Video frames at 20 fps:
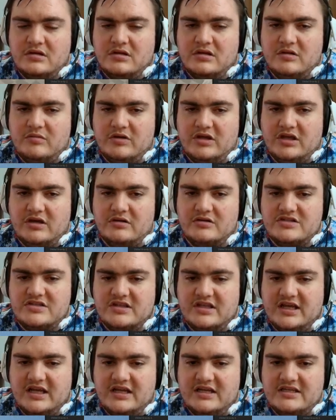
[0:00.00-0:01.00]
There we go. So
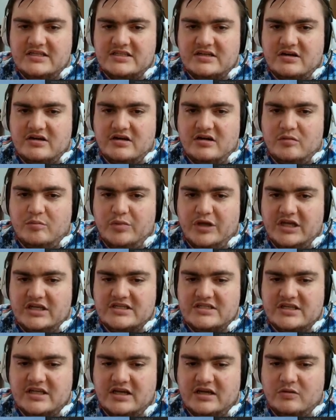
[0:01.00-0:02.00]
that is our
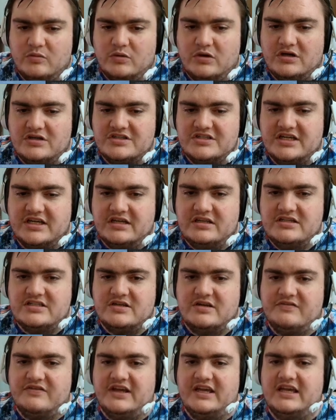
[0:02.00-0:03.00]
baseline wall set.
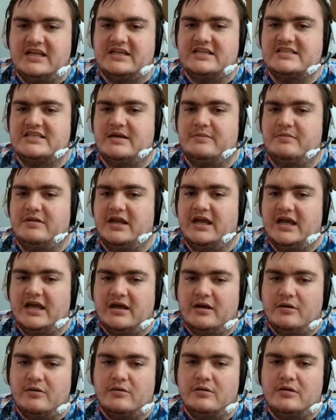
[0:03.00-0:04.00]
So if I hit accept
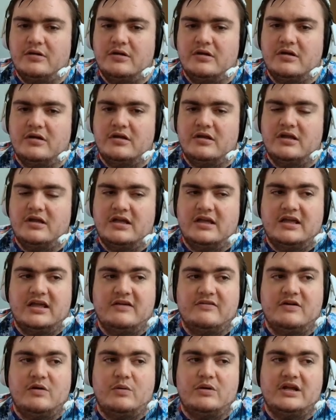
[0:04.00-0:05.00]
now,
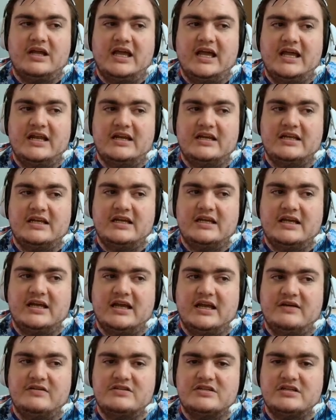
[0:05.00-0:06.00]
if I want to edit it,
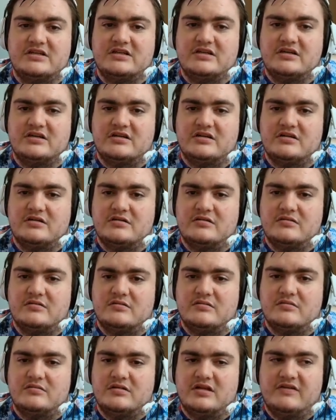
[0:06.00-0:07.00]
I have to,
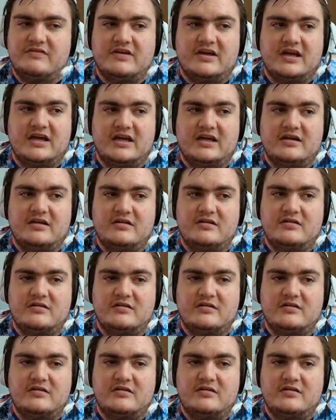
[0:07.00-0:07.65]
if I